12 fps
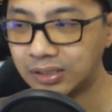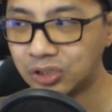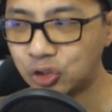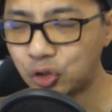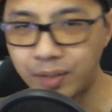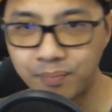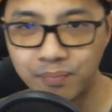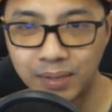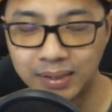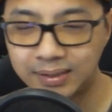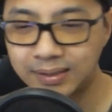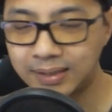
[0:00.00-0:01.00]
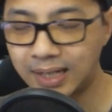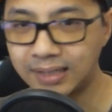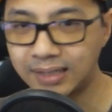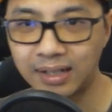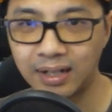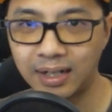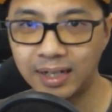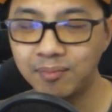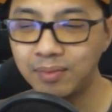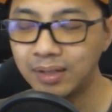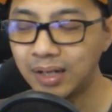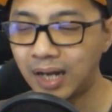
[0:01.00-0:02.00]
3 months at a time,
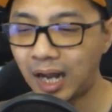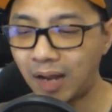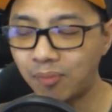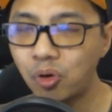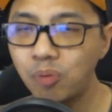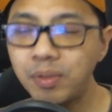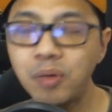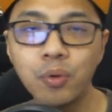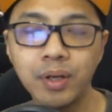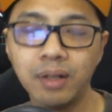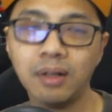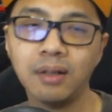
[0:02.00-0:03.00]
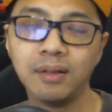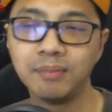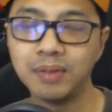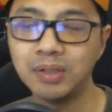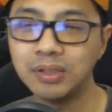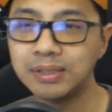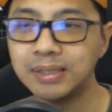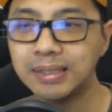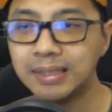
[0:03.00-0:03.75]
I probably will, because